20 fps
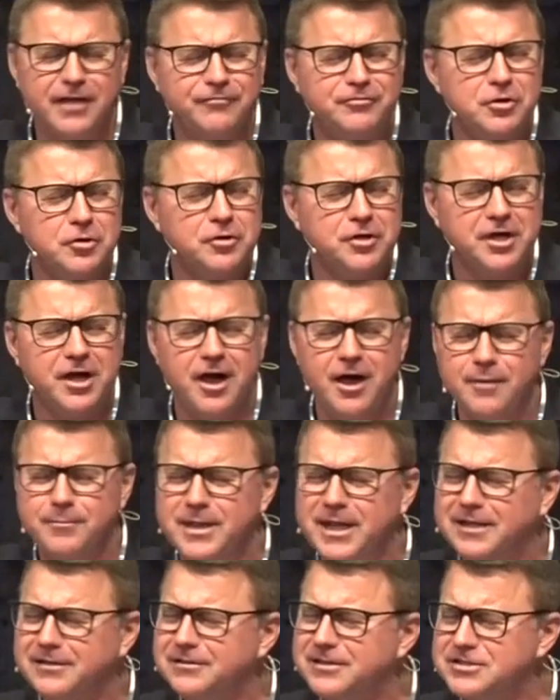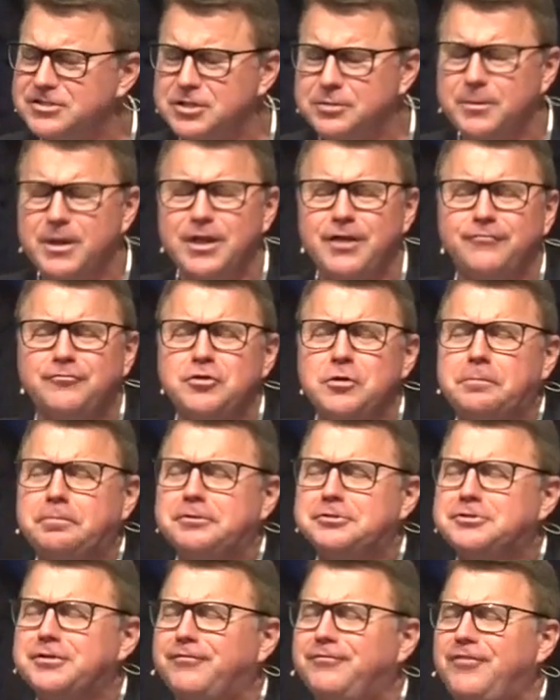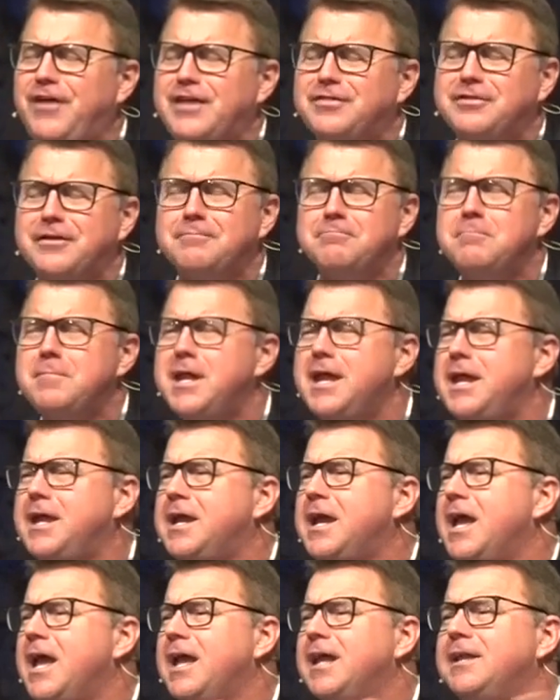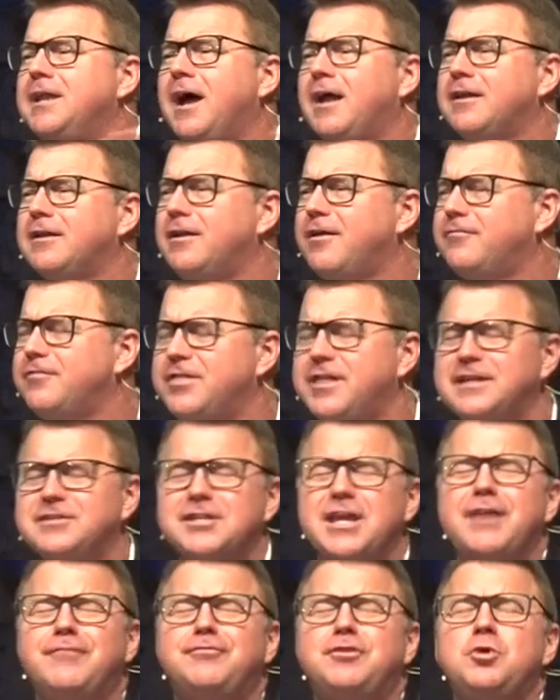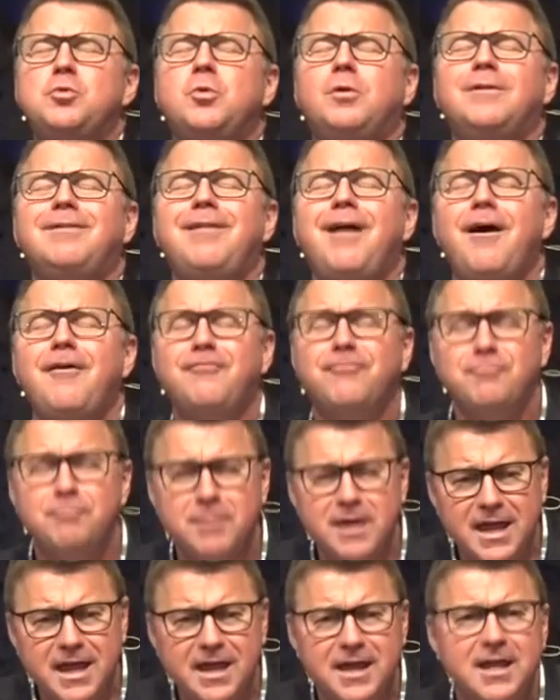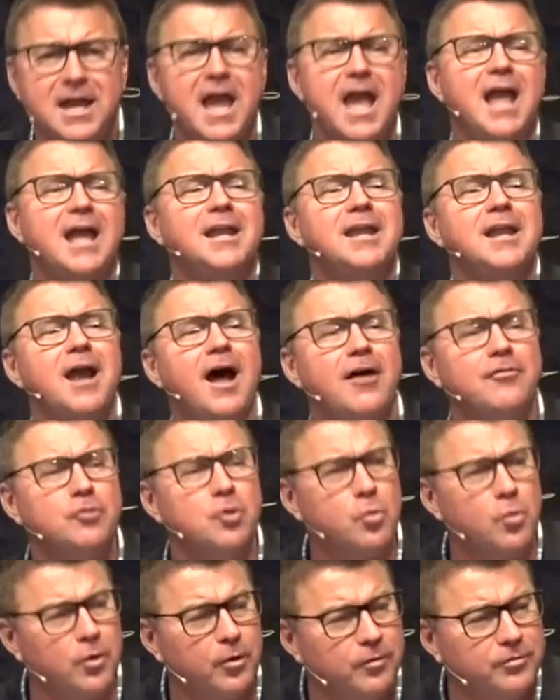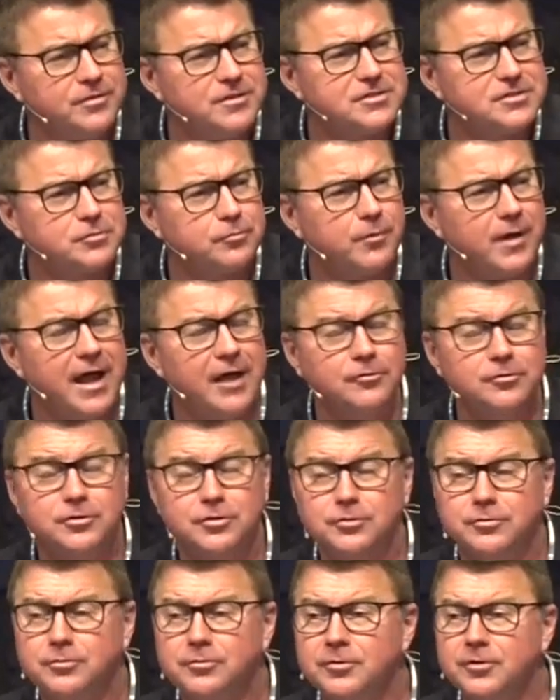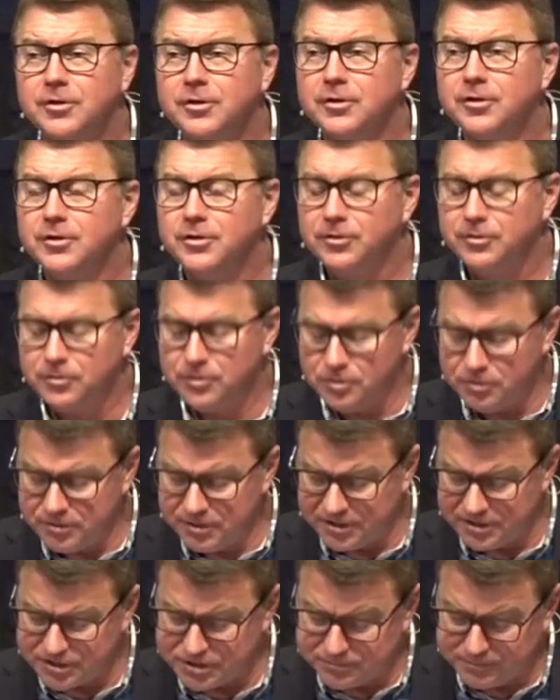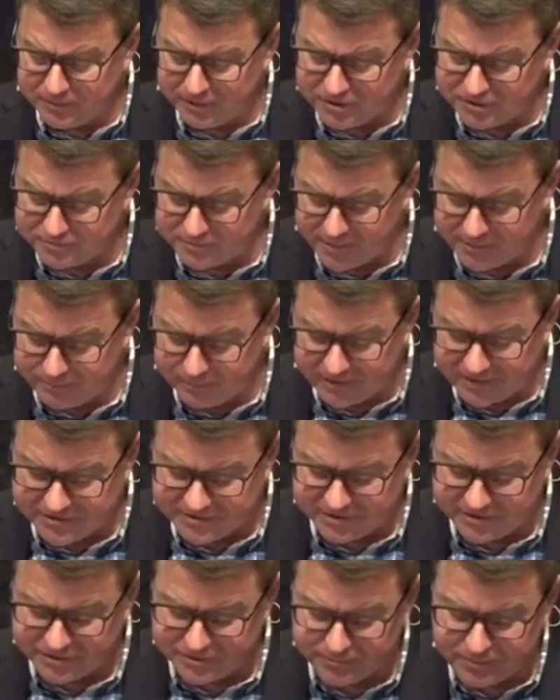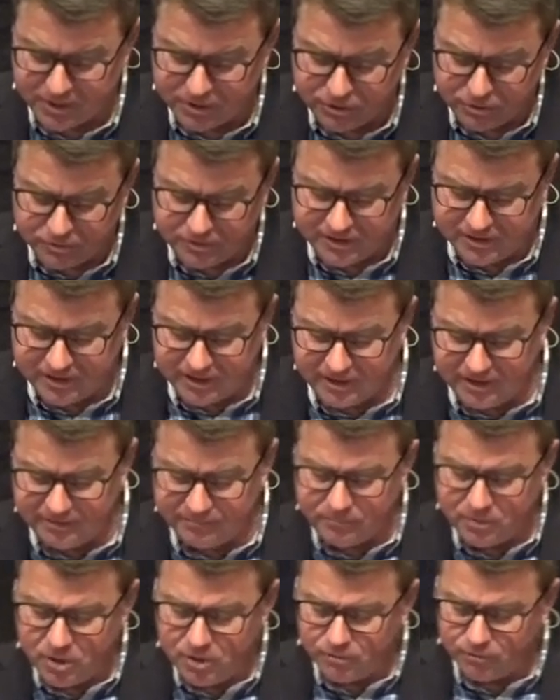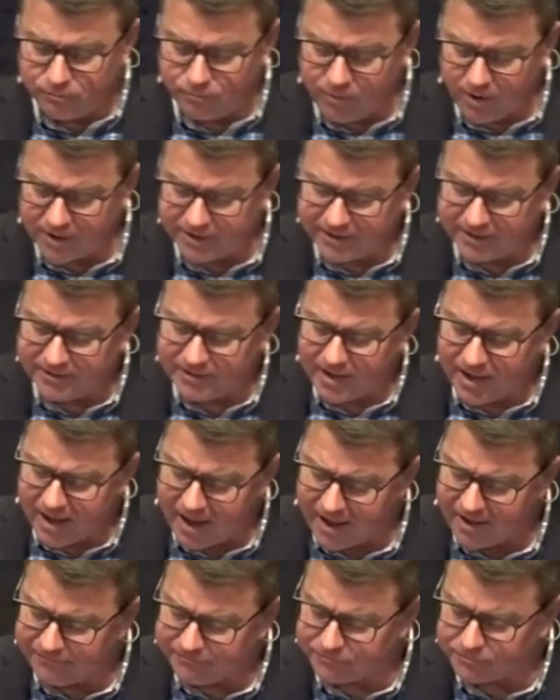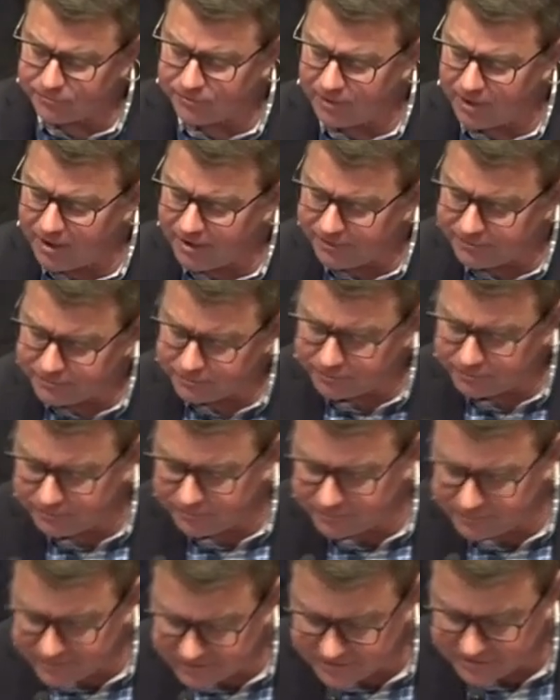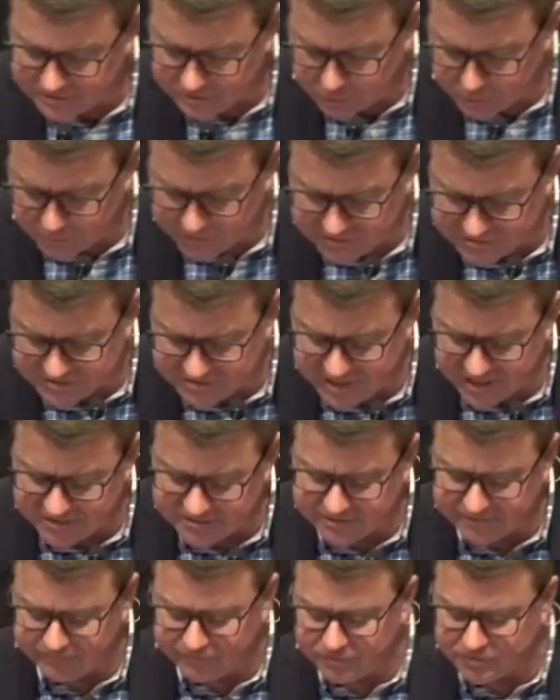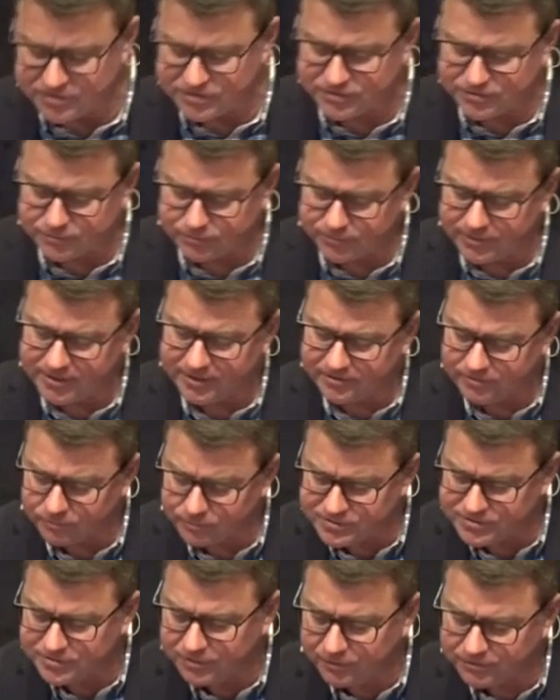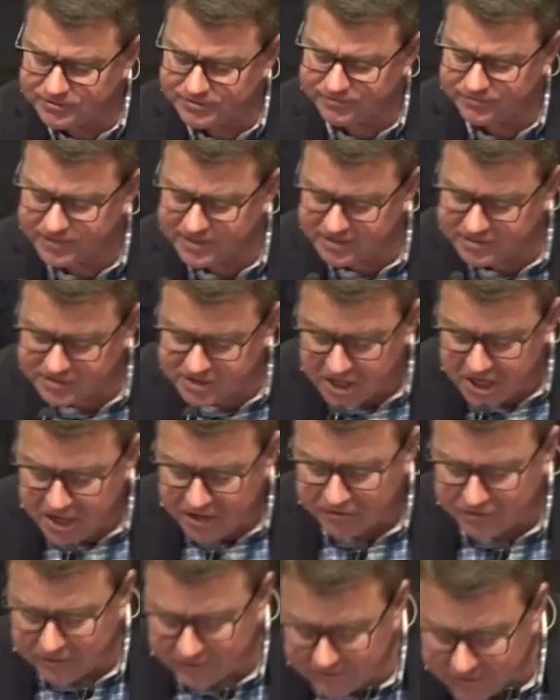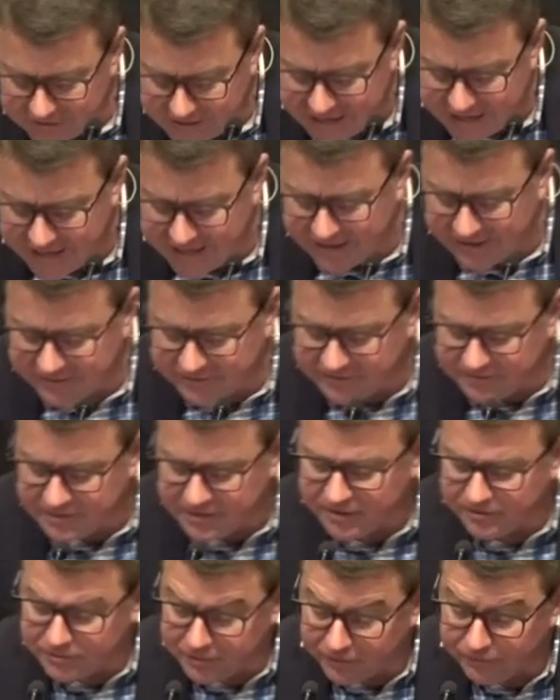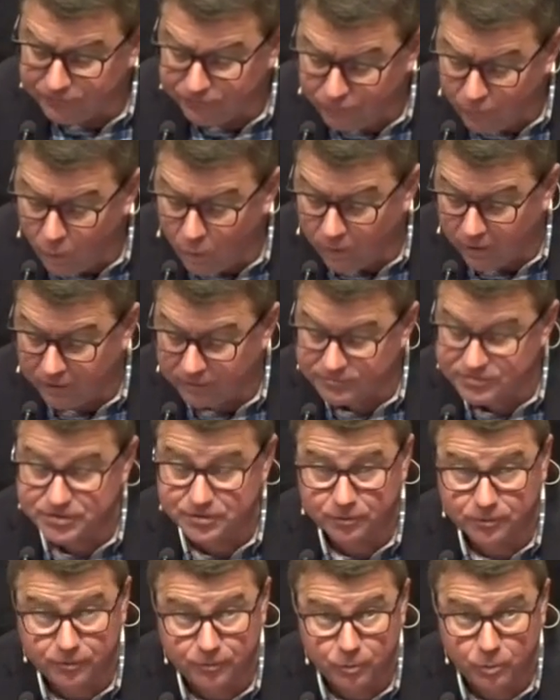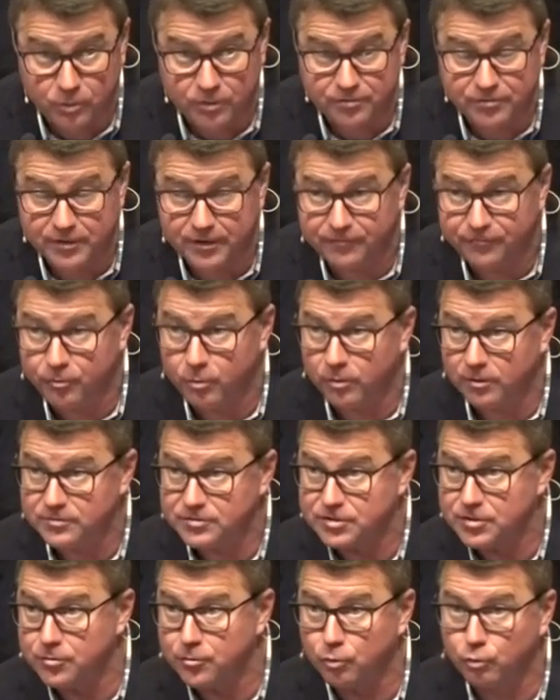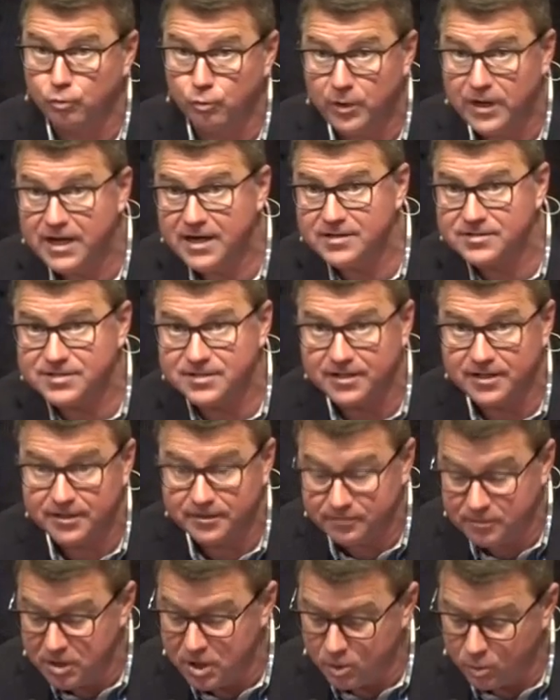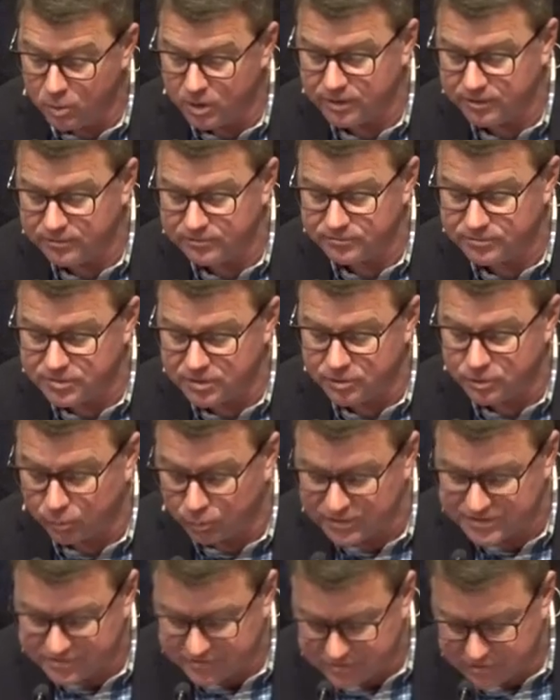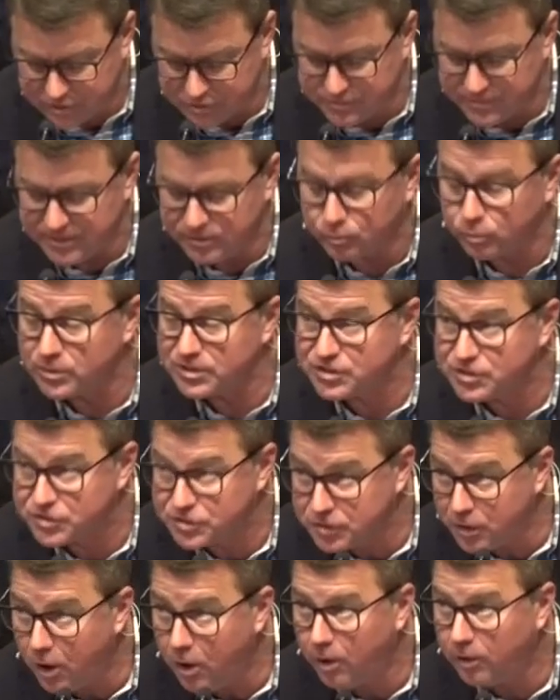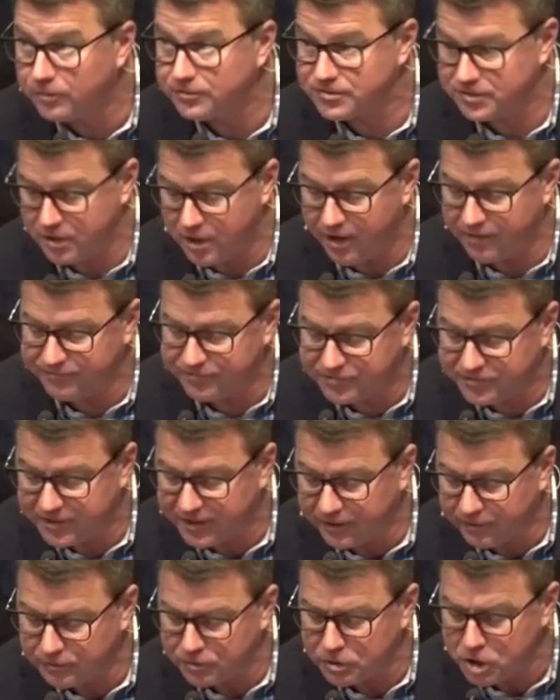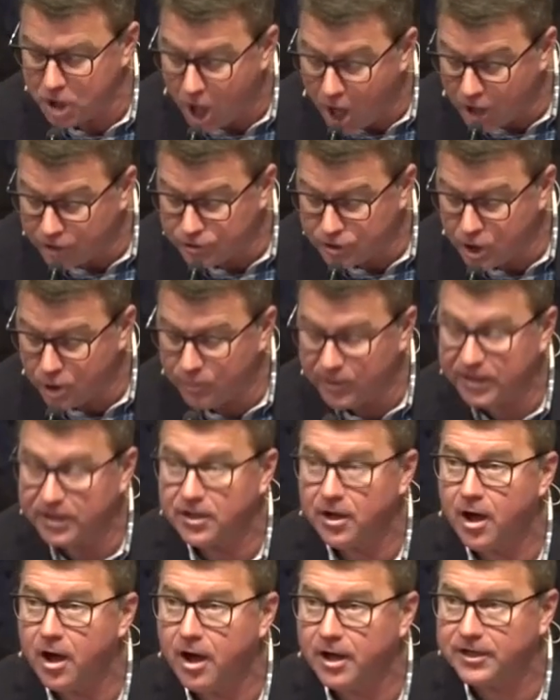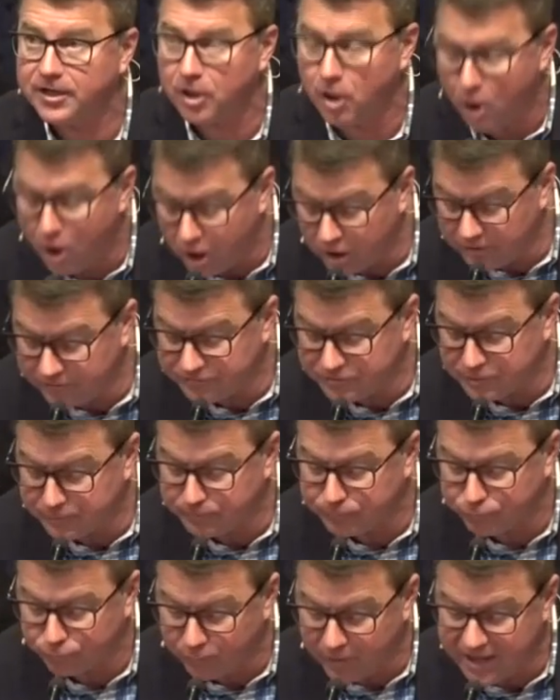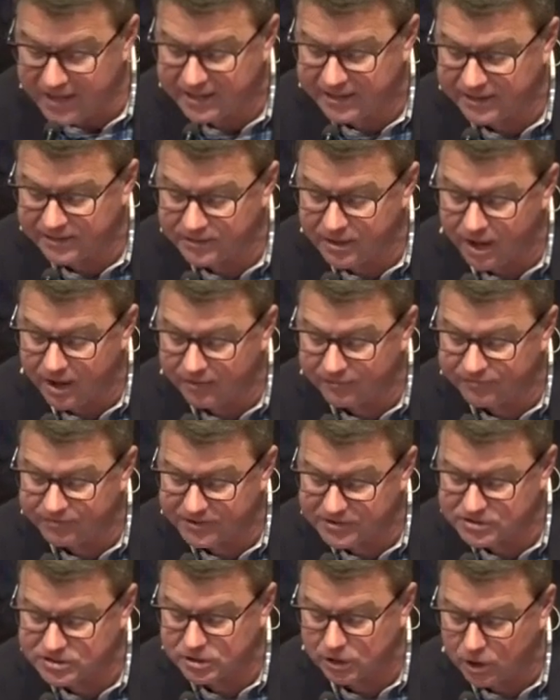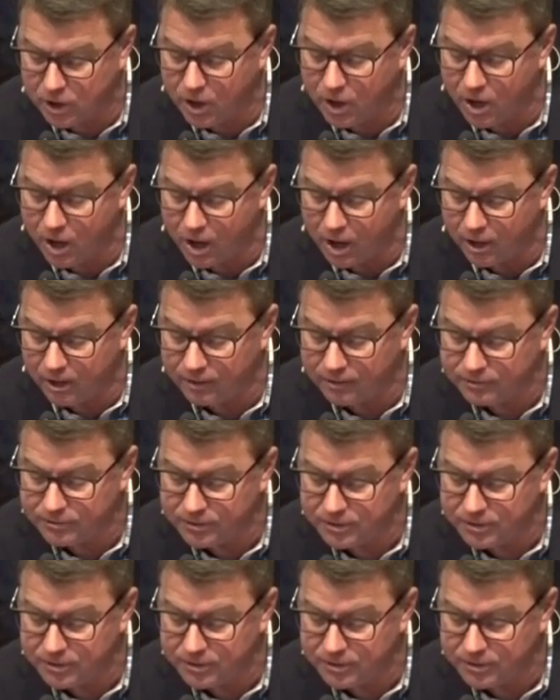if you'll come and listen to me, if you'll put your faith in me and not in everything, if you will love me and not the world that's around you, you can experience my blessings, but you keep running after other things. Look what it says in verse 3, the results of this. The land, therefore, circle the word therefore. So the reason, the, excuse me, the result of their not knowing God and all of their breaking of his law,